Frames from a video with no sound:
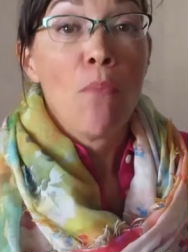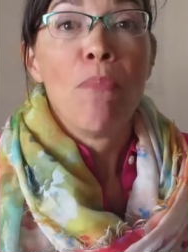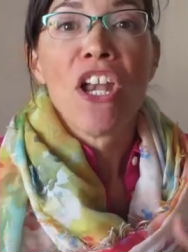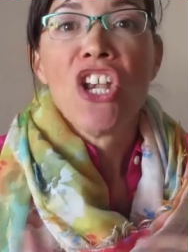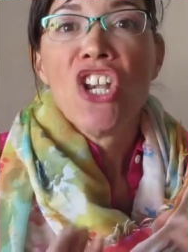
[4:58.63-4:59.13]

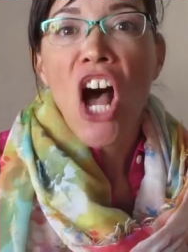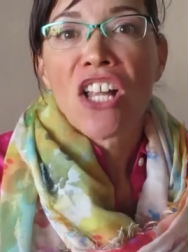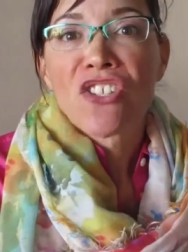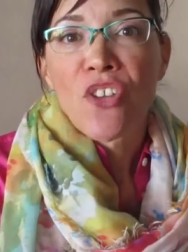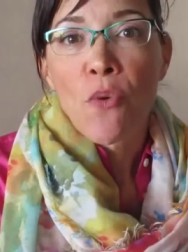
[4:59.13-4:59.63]
but
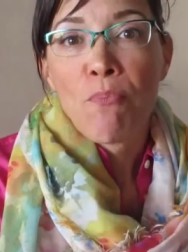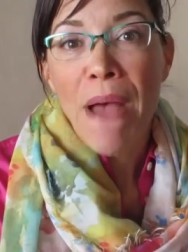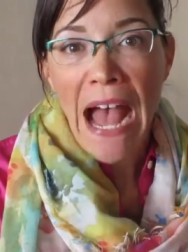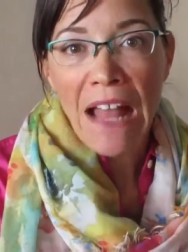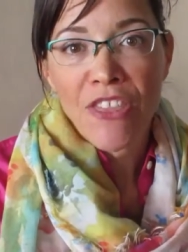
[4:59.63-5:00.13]
not so
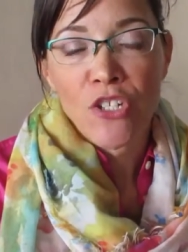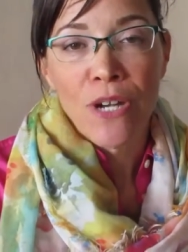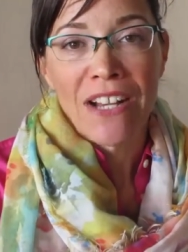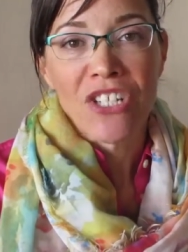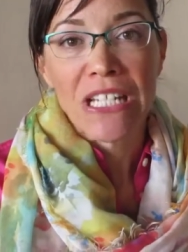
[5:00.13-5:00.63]
bad that
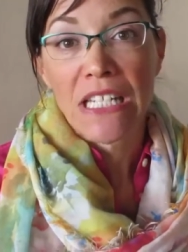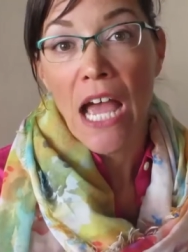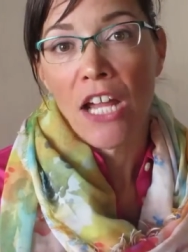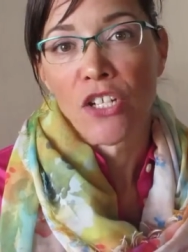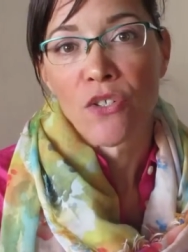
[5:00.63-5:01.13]
you're actually
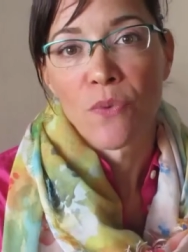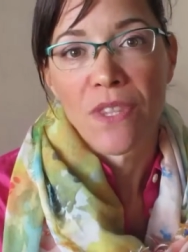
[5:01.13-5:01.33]
diagnosed